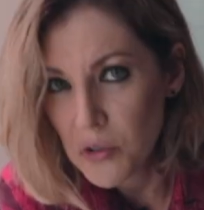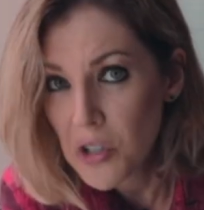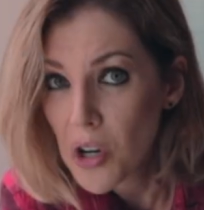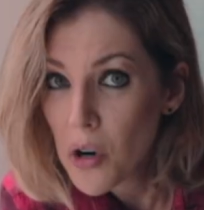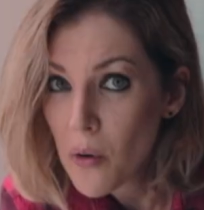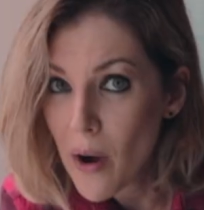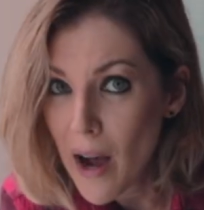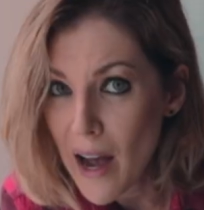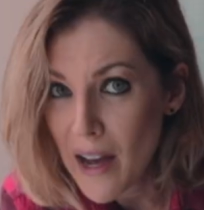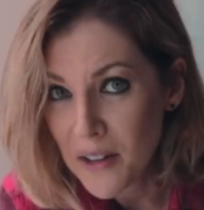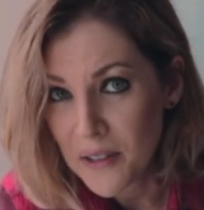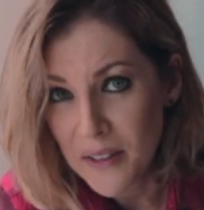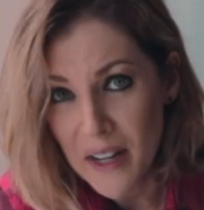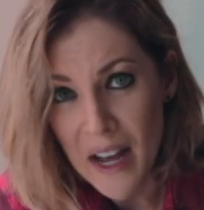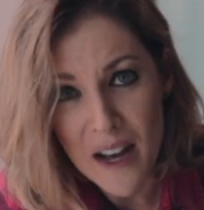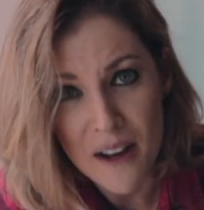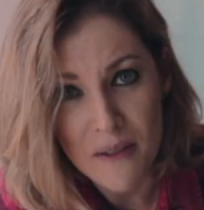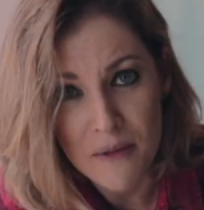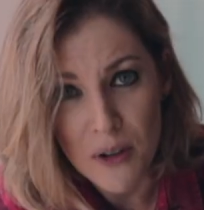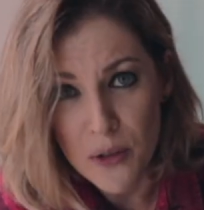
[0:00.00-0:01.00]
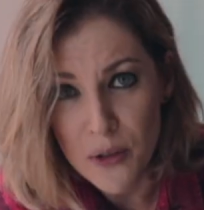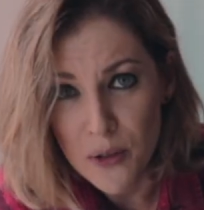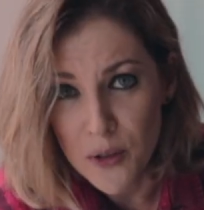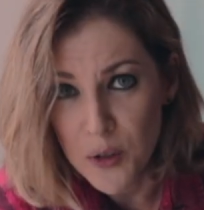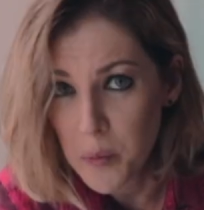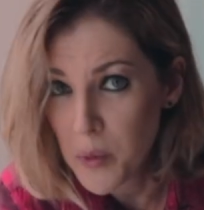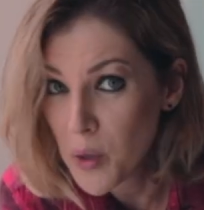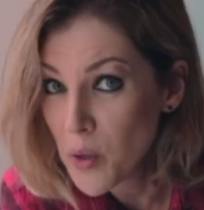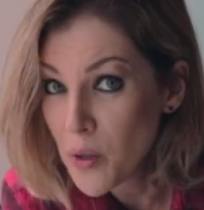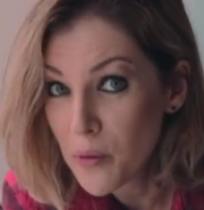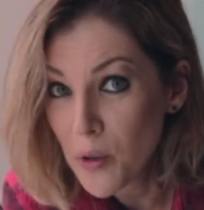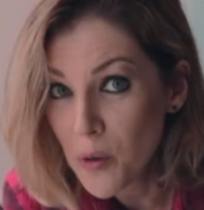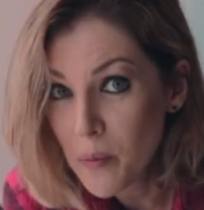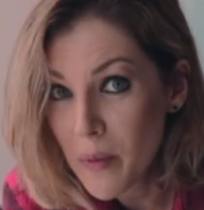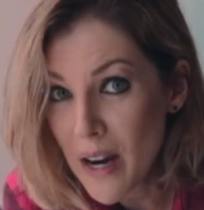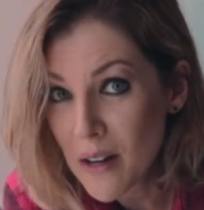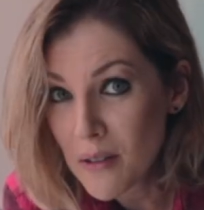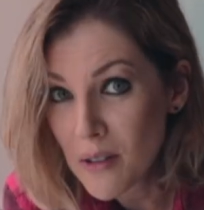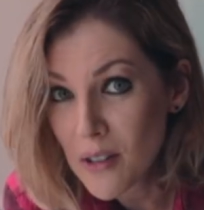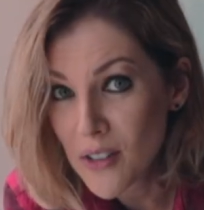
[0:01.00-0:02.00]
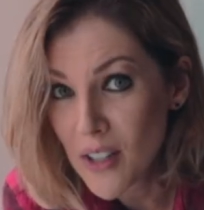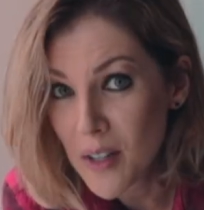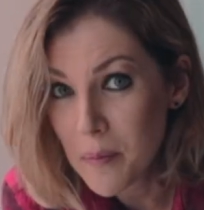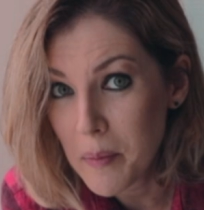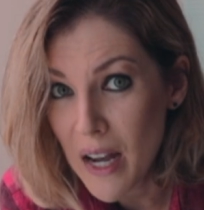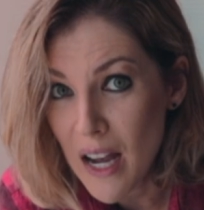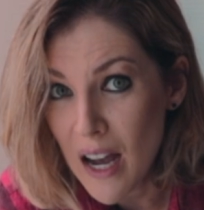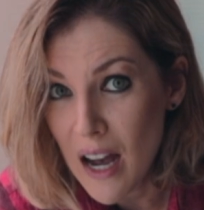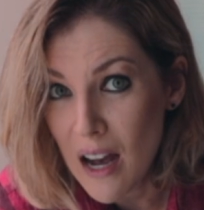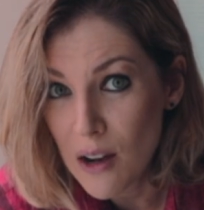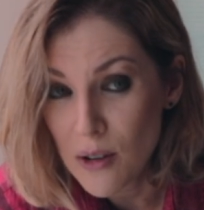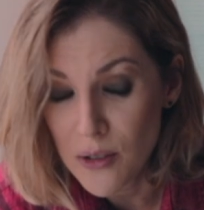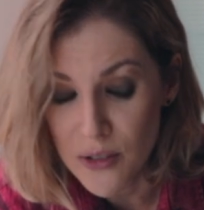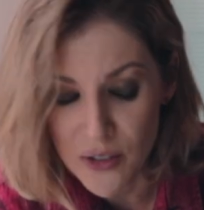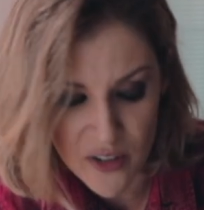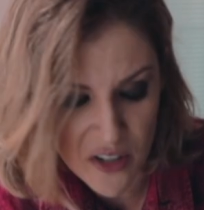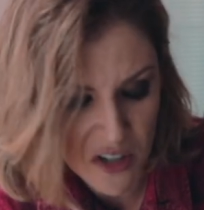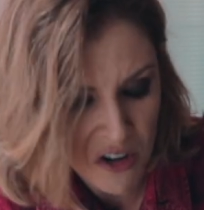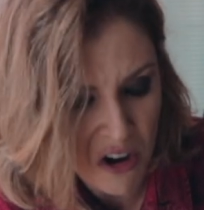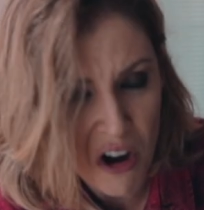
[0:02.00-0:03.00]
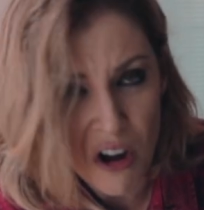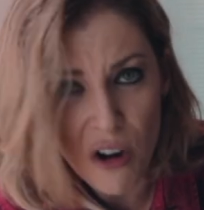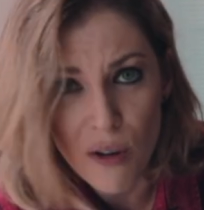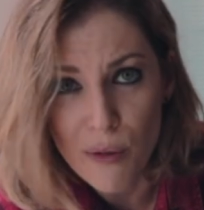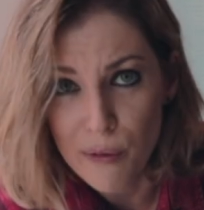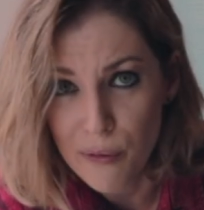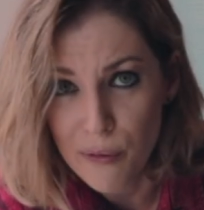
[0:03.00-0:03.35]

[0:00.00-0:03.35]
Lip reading: no, I don't have all those beautiful backgrounds at my house, they're all